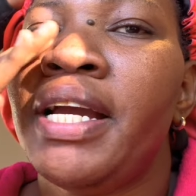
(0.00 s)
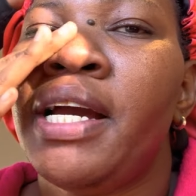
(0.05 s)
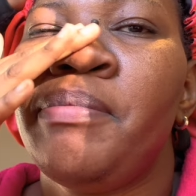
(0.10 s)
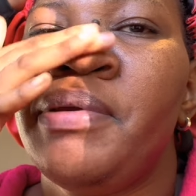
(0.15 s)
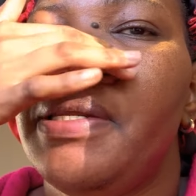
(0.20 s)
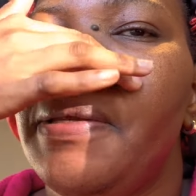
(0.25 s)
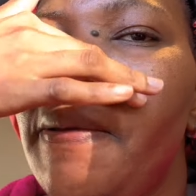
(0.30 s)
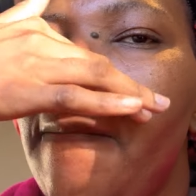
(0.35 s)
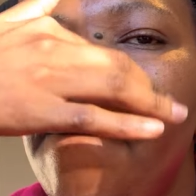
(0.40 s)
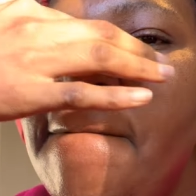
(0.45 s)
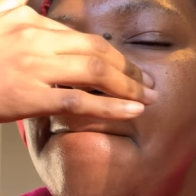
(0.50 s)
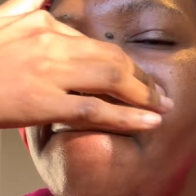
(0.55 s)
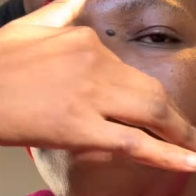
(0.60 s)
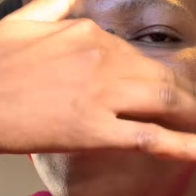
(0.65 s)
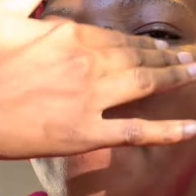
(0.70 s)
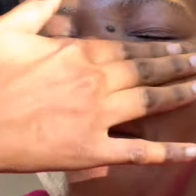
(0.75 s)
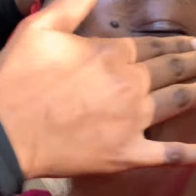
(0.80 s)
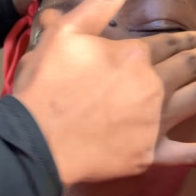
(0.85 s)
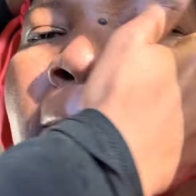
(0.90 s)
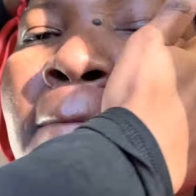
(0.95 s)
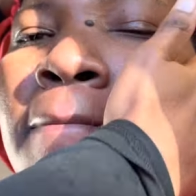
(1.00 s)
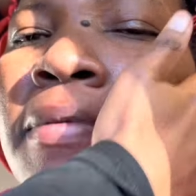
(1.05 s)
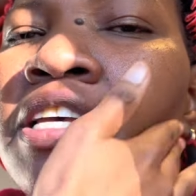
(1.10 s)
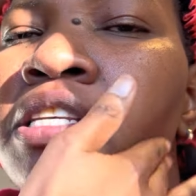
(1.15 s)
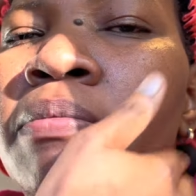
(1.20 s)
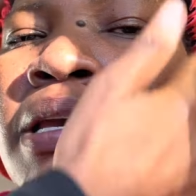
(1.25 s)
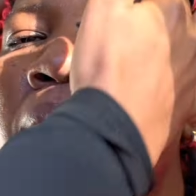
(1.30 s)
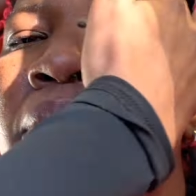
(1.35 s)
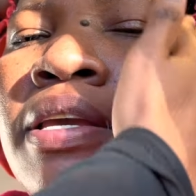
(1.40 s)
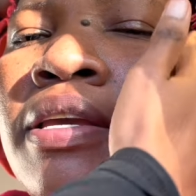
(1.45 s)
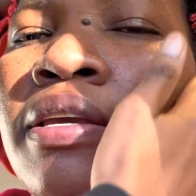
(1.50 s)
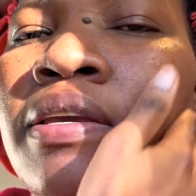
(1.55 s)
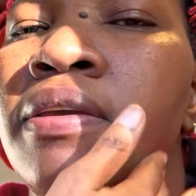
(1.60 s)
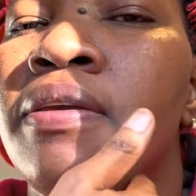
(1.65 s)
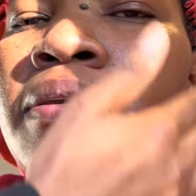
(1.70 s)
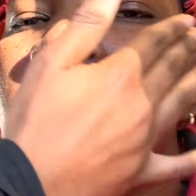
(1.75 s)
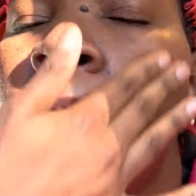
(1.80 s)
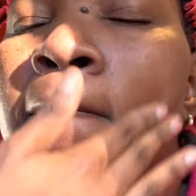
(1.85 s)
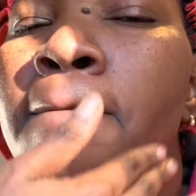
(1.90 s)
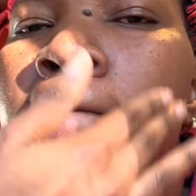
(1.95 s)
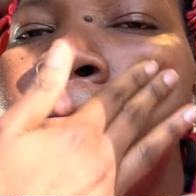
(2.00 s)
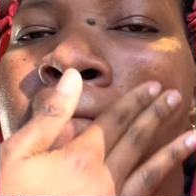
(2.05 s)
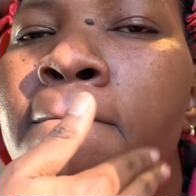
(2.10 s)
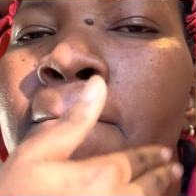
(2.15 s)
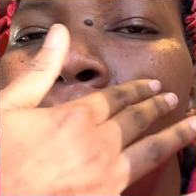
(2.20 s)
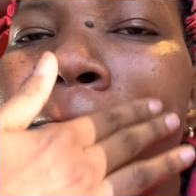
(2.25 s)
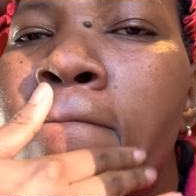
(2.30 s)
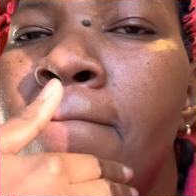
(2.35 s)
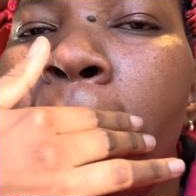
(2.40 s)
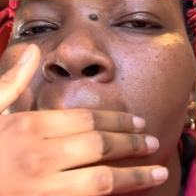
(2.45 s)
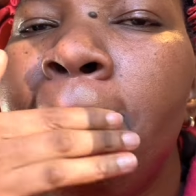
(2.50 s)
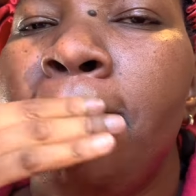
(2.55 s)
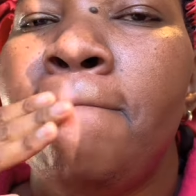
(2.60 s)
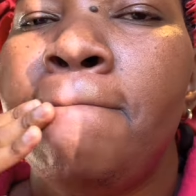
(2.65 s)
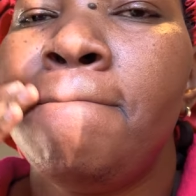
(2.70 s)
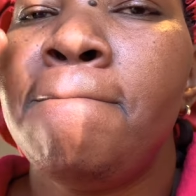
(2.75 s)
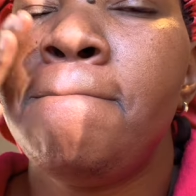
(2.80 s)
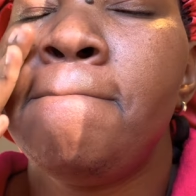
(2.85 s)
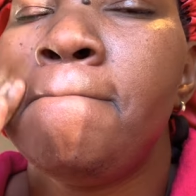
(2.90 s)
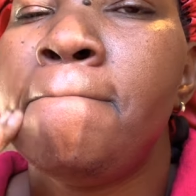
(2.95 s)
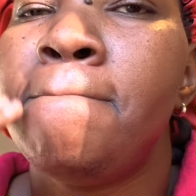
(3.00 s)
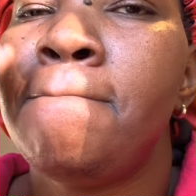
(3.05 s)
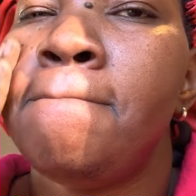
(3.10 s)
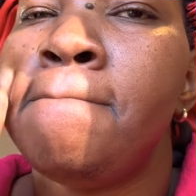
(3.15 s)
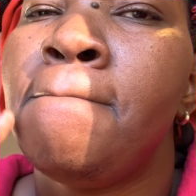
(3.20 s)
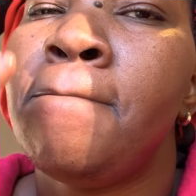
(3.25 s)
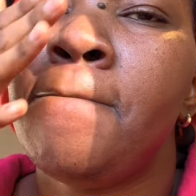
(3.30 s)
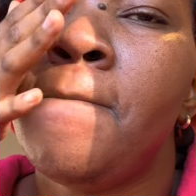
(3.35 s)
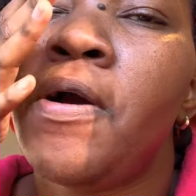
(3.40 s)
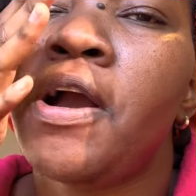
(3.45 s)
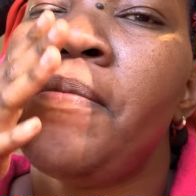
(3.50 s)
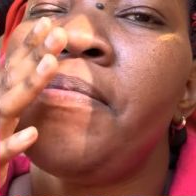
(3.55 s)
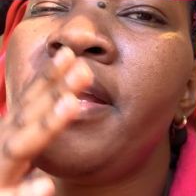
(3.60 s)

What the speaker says: Everything that she's doing, I try to record it and put it here.